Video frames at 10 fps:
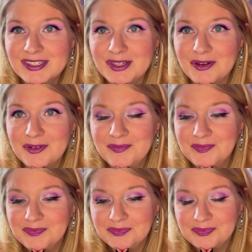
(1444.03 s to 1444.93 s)
So
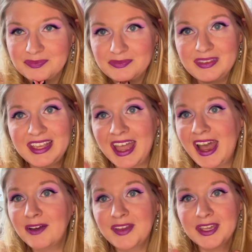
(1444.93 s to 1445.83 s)

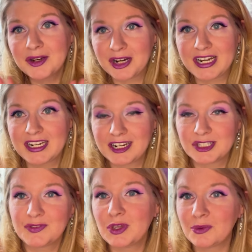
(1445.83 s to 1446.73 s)
have a great
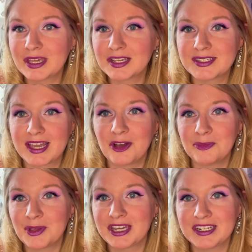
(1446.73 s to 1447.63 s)
next few weeks. I
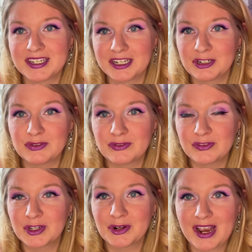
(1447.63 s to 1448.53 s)
hope you get a ton
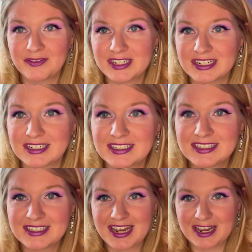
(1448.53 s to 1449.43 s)
of crafting
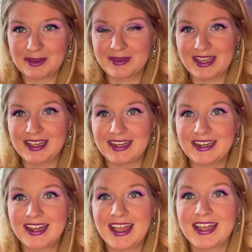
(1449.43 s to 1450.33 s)
time
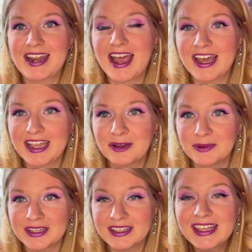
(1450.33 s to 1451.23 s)
in, and I
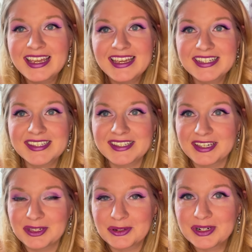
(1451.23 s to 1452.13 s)
will see
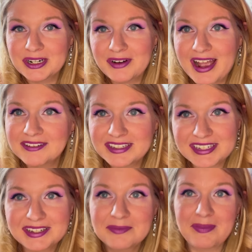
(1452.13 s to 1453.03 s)
you
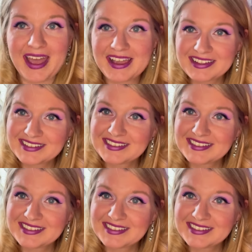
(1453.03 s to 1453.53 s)
around. Bye.